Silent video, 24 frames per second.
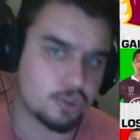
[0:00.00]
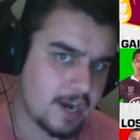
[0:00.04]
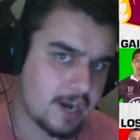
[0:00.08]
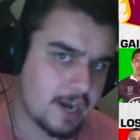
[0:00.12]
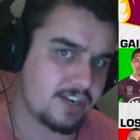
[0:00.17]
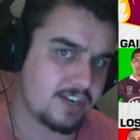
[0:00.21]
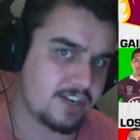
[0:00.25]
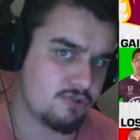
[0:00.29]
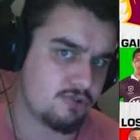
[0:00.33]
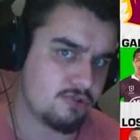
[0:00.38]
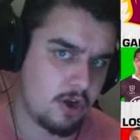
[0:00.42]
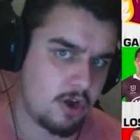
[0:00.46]

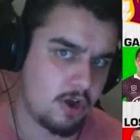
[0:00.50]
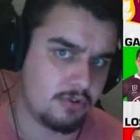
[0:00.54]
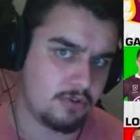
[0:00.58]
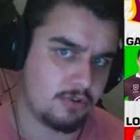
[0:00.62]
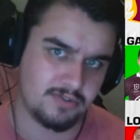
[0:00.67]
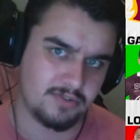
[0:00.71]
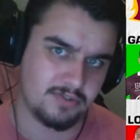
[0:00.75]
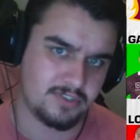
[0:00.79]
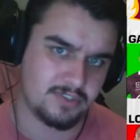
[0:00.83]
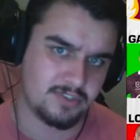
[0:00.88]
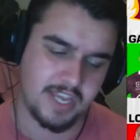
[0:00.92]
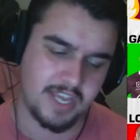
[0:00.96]
train and trial
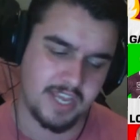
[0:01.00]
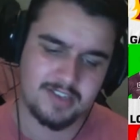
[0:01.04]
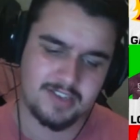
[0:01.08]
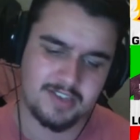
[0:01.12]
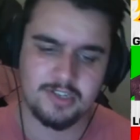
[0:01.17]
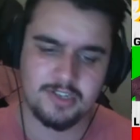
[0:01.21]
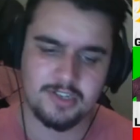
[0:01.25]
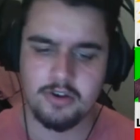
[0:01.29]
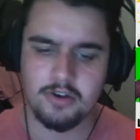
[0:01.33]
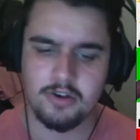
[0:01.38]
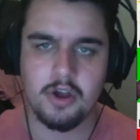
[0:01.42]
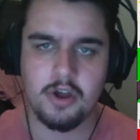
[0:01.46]
deals there.
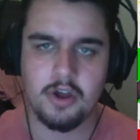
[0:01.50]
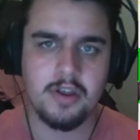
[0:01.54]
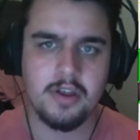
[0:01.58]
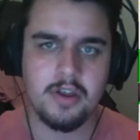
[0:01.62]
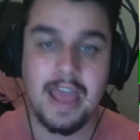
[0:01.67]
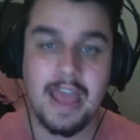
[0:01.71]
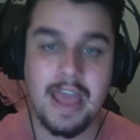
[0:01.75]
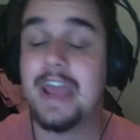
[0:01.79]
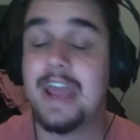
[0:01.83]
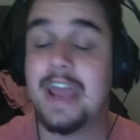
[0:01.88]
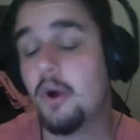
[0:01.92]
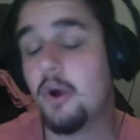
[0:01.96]
So
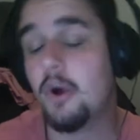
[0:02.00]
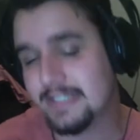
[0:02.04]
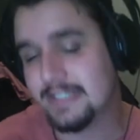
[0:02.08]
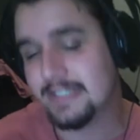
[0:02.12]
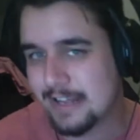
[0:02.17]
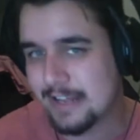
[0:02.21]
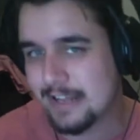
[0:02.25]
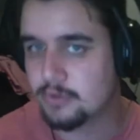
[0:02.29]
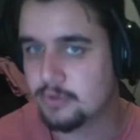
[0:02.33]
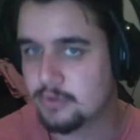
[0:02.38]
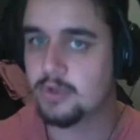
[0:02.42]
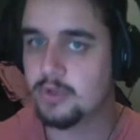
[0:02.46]
not, and
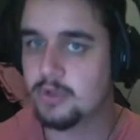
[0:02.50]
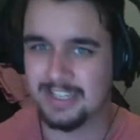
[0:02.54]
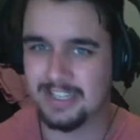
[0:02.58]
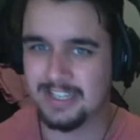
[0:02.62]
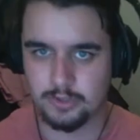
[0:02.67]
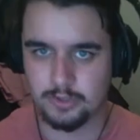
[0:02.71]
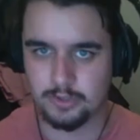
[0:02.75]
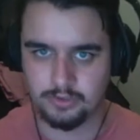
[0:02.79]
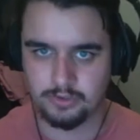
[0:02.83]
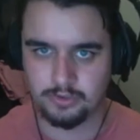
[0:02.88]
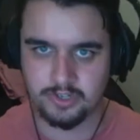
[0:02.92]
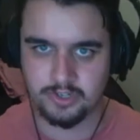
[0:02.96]
Isaac Luke
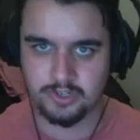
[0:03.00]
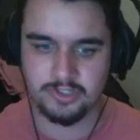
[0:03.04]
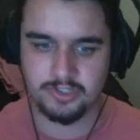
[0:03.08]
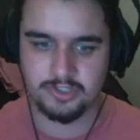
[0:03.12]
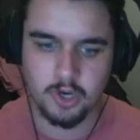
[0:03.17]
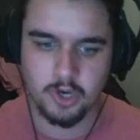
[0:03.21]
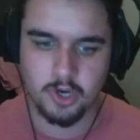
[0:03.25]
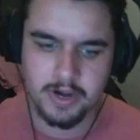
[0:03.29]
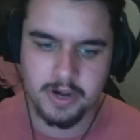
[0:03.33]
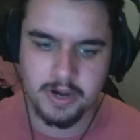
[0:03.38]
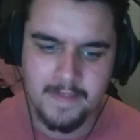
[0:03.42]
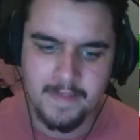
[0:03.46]
is also,
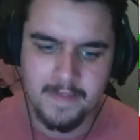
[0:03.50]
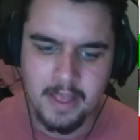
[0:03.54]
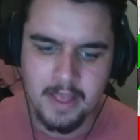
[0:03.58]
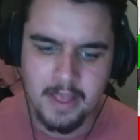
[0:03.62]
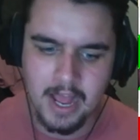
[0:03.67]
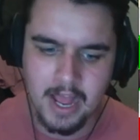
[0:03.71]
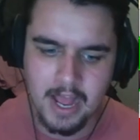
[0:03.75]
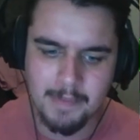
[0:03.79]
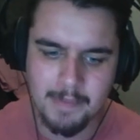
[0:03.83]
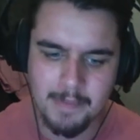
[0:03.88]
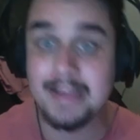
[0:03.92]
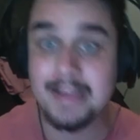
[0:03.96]
sorry.
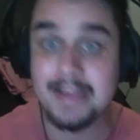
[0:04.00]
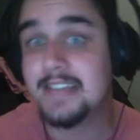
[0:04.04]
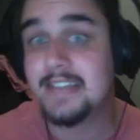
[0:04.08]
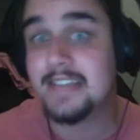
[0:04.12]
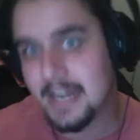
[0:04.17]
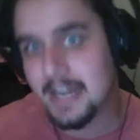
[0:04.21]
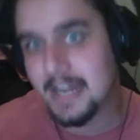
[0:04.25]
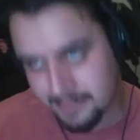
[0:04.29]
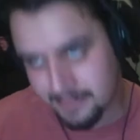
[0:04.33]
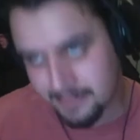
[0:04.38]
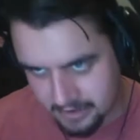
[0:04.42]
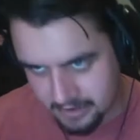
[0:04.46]
And
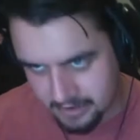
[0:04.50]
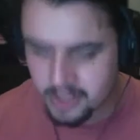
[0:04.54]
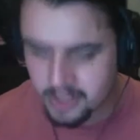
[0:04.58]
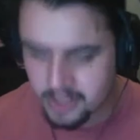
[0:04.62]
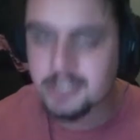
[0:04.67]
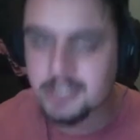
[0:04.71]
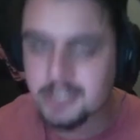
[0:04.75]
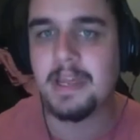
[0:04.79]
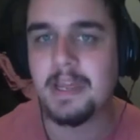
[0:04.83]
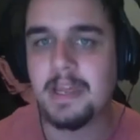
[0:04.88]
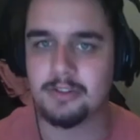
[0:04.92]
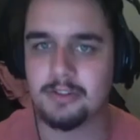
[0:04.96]
Danny
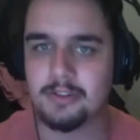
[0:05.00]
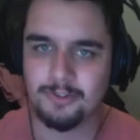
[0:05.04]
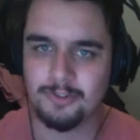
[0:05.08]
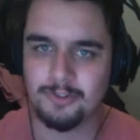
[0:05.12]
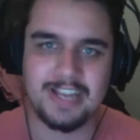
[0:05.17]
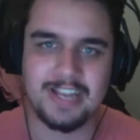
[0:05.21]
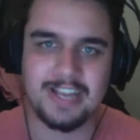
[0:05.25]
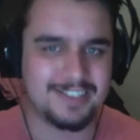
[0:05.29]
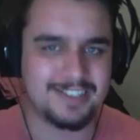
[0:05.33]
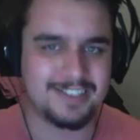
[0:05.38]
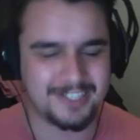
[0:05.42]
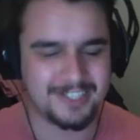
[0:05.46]
Levi is being
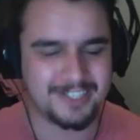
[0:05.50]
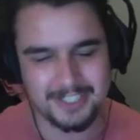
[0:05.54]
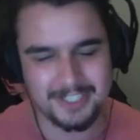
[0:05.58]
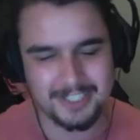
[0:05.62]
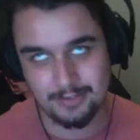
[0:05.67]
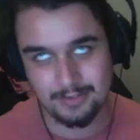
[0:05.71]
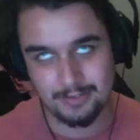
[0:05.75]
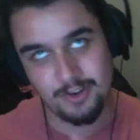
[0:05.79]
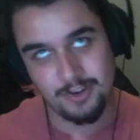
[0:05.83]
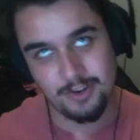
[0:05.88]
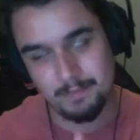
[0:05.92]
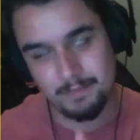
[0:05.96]
looked at. So
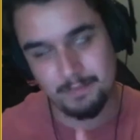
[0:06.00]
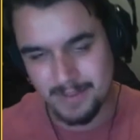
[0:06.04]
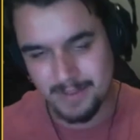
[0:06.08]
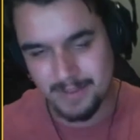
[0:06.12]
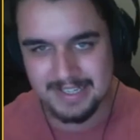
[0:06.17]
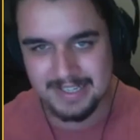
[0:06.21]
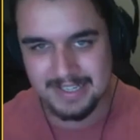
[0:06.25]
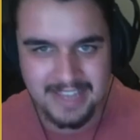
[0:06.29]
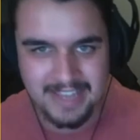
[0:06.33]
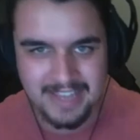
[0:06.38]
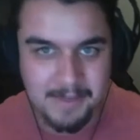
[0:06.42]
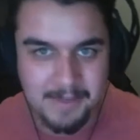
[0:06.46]
there's a few
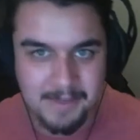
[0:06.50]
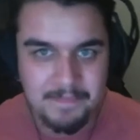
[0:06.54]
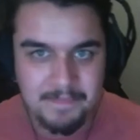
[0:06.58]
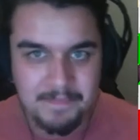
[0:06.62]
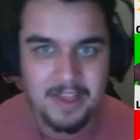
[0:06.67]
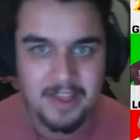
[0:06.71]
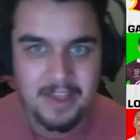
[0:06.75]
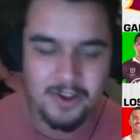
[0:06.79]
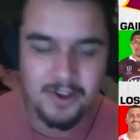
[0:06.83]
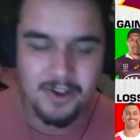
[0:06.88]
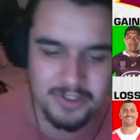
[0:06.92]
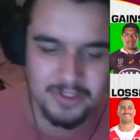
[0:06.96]
players there
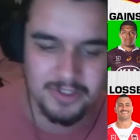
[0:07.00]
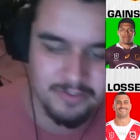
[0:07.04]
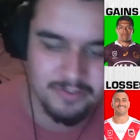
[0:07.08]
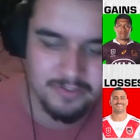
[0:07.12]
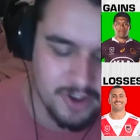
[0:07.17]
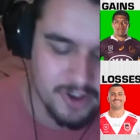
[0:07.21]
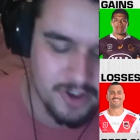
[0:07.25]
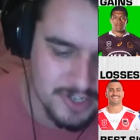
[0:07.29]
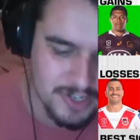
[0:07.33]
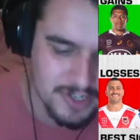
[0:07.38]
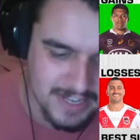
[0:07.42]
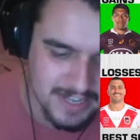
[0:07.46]
on the
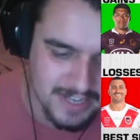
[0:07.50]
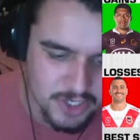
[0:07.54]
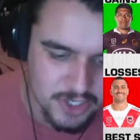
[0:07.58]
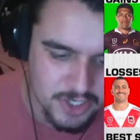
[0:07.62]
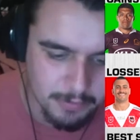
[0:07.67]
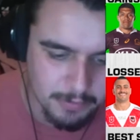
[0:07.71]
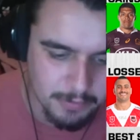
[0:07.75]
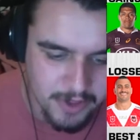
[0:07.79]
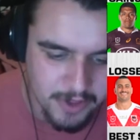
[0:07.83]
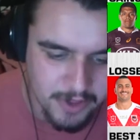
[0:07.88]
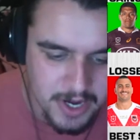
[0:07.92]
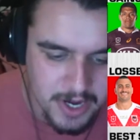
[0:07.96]
verge of their
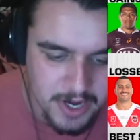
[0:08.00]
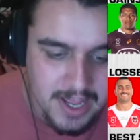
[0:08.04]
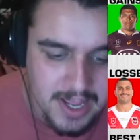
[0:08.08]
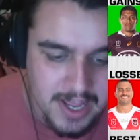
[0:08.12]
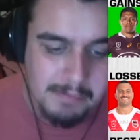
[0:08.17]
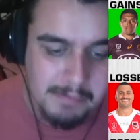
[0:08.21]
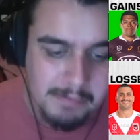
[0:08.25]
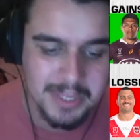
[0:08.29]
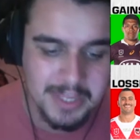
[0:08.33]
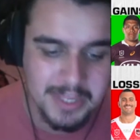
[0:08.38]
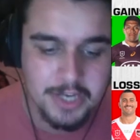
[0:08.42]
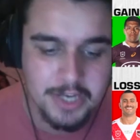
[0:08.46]
top
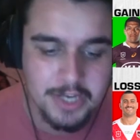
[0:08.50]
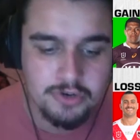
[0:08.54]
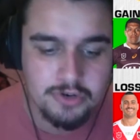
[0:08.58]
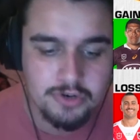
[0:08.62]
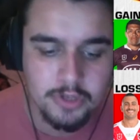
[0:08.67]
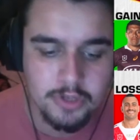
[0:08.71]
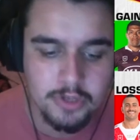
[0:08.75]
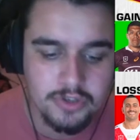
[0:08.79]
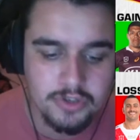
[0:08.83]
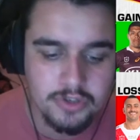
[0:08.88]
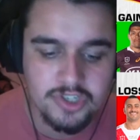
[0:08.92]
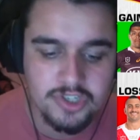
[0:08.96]
30. But they
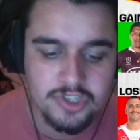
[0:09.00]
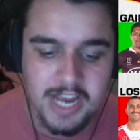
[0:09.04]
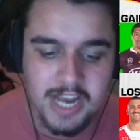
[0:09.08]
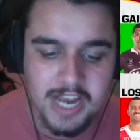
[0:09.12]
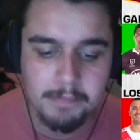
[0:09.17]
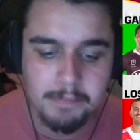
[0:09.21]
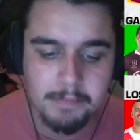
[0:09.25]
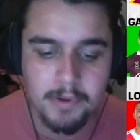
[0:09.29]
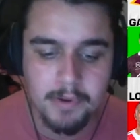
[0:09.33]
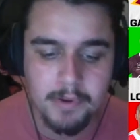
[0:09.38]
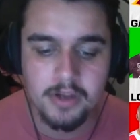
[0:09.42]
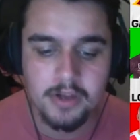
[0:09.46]
do lose
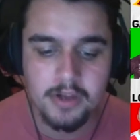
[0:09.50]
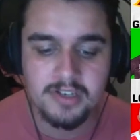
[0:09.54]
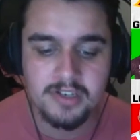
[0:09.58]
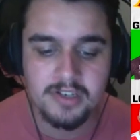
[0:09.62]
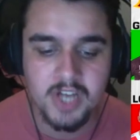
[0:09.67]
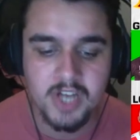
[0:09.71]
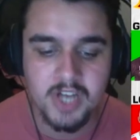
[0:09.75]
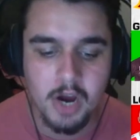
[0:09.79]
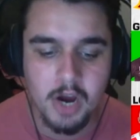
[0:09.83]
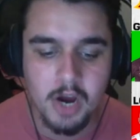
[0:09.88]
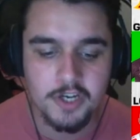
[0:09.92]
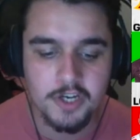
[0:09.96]
Jack
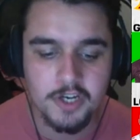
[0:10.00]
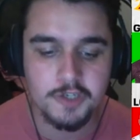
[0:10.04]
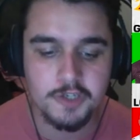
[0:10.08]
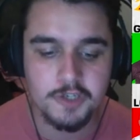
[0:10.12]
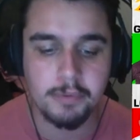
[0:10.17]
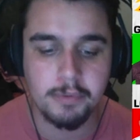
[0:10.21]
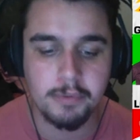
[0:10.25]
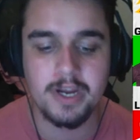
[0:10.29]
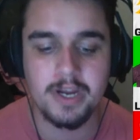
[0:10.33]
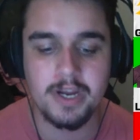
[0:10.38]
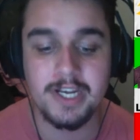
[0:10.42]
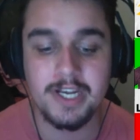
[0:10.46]
Bird,
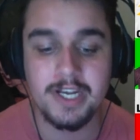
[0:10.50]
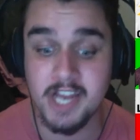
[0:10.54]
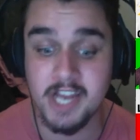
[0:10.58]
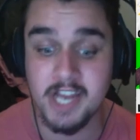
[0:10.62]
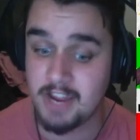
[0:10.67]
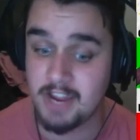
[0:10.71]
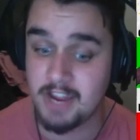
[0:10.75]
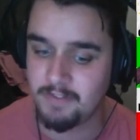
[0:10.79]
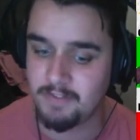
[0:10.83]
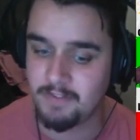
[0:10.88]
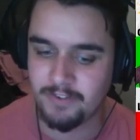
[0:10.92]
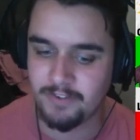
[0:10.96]
Darius Boyd,
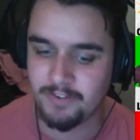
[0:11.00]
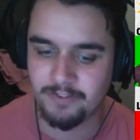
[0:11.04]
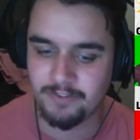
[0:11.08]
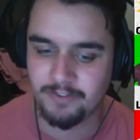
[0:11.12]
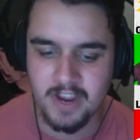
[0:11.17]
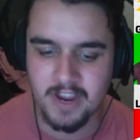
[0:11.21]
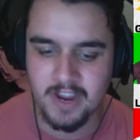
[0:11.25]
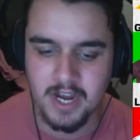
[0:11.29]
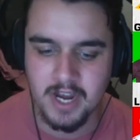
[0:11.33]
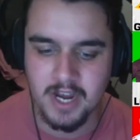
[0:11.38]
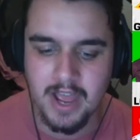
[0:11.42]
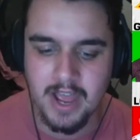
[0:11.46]
David
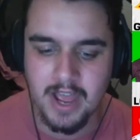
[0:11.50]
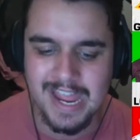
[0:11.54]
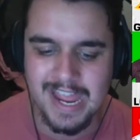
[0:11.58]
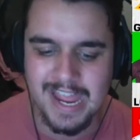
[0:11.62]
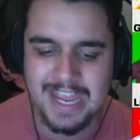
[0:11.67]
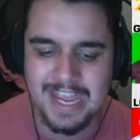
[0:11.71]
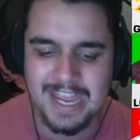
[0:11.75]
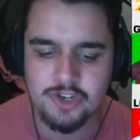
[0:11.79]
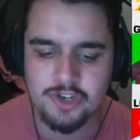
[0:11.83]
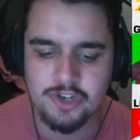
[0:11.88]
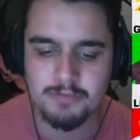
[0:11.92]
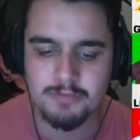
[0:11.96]
Fifita,
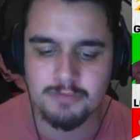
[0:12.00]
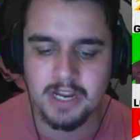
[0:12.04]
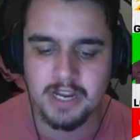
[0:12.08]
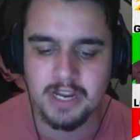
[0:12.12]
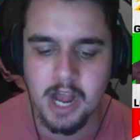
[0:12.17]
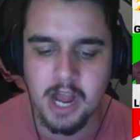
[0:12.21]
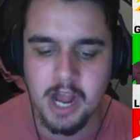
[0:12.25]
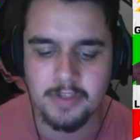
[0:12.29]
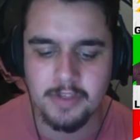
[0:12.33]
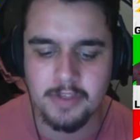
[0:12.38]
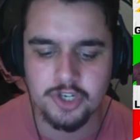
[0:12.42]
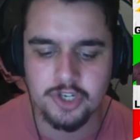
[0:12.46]
Andrew
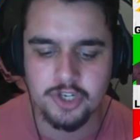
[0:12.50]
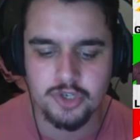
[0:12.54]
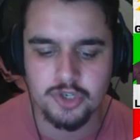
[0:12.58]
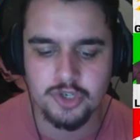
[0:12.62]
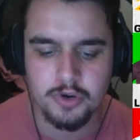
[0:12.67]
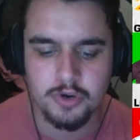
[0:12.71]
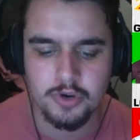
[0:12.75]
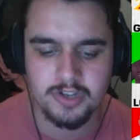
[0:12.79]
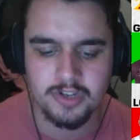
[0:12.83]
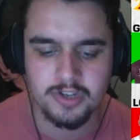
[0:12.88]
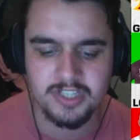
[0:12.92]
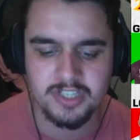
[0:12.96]
McCulloch,
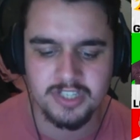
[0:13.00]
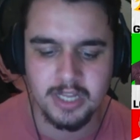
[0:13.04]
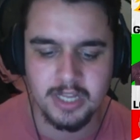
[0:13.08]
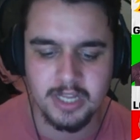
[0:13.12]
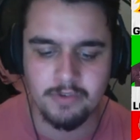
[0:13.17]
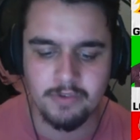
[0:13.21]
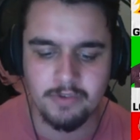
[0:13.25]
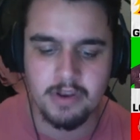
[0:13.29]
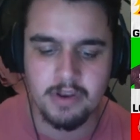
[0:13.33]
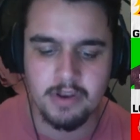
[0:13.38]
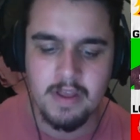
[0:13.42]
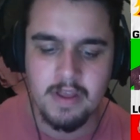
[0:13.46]
Sean
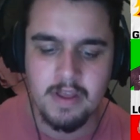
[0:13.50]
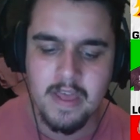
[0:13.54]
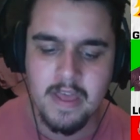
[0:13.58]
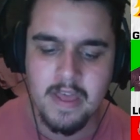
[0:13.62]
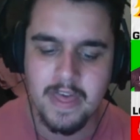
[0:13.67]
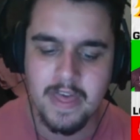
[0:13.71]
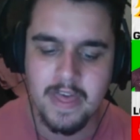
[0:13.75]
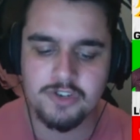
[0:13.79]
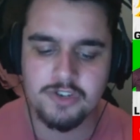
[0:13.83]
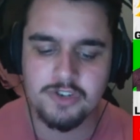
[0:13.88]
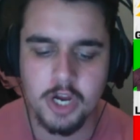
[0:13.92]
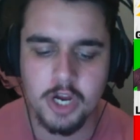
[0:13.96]
O'Sullivan,
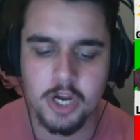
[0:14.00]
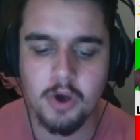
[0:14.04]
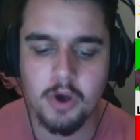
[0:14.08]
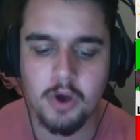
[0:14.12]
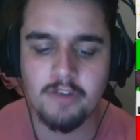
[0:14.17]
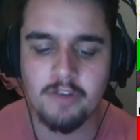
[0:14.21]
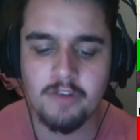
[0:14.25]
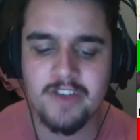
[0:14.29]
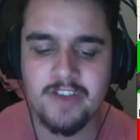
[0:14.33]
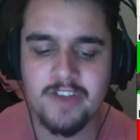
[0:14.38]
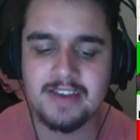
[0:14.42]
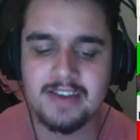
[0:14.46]
and Joe
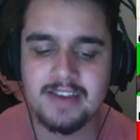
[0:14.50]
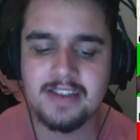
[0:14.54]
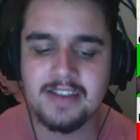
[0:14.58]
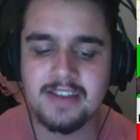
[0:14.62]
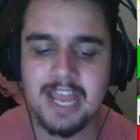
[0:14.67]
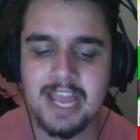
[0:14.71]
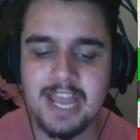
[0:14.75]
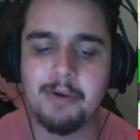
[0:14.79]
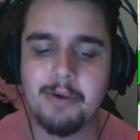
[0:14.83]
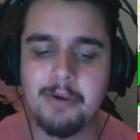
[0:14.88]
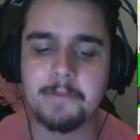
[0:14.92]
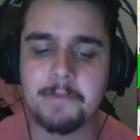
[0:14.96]

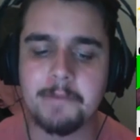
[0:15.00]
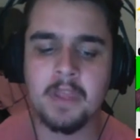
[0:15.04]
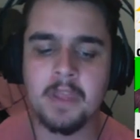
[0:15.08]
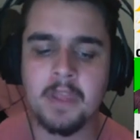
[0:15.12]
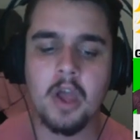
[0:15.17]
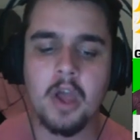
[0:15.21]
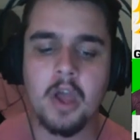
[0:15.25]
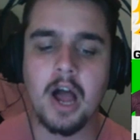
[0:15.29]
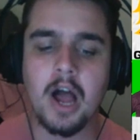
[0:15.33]
Ofahengaue.